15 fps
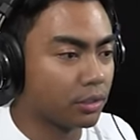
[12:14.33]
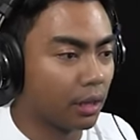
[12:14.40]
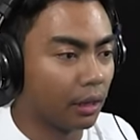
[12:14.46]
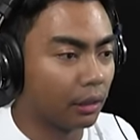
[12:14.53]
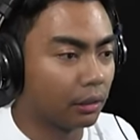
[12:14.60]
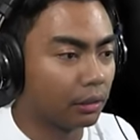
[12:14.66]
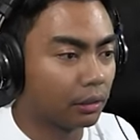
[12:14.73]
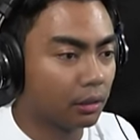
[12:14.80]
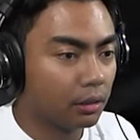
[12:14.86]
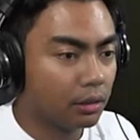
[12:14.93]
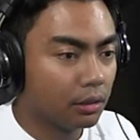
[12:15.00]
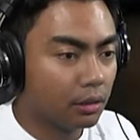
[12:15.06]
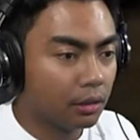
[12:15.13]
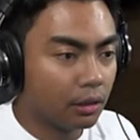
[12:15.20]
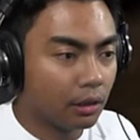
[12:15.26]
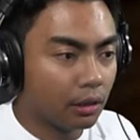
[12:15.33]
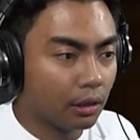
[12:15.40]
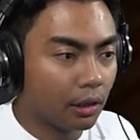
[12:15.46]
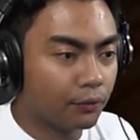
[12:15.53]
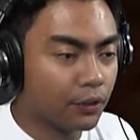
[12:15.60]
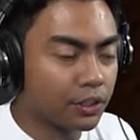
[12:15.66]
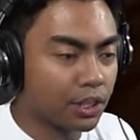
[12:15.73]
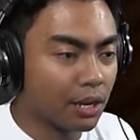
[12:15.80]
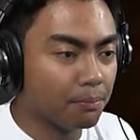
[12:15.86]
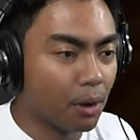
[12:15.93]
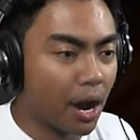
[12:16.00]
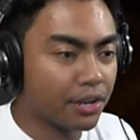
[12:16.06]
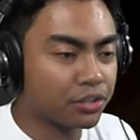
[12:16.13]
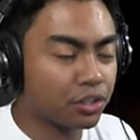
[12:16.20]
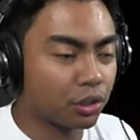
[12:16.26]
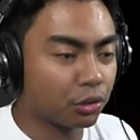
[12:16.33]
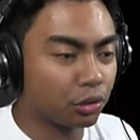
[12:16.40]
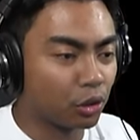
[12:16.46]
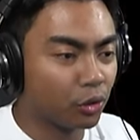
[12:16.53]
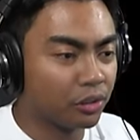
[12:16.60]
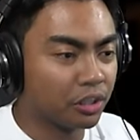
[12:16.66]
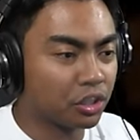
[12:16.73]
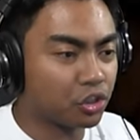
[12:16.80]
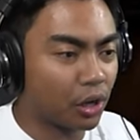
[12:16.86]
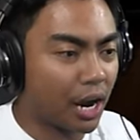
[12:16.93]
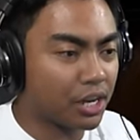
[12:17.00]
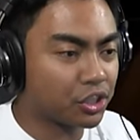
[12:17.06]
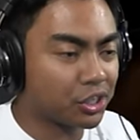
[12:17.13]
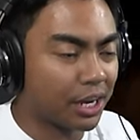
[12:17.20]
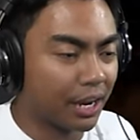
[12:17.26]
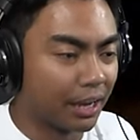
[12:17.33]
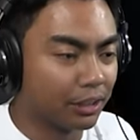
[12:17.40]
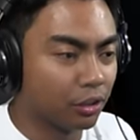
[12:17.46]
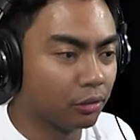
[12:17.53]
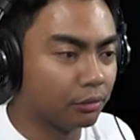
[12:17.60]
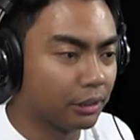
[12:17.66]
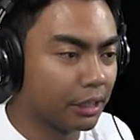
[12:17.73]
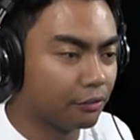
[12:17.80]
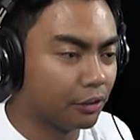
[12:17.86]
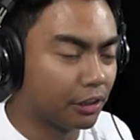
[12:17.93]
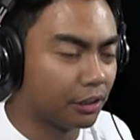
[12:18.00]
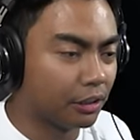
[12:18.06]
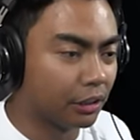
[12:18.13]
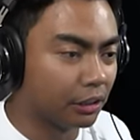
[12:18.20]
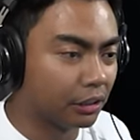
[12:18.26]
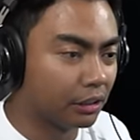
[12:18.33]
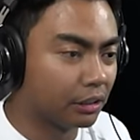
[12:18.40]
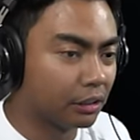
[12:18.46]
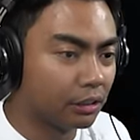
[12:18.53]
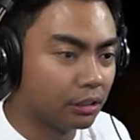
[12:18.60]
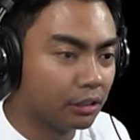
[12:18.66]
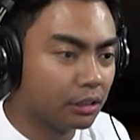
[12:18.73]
Like, if you see a monster, throw in the trash can. Don't leave it in here.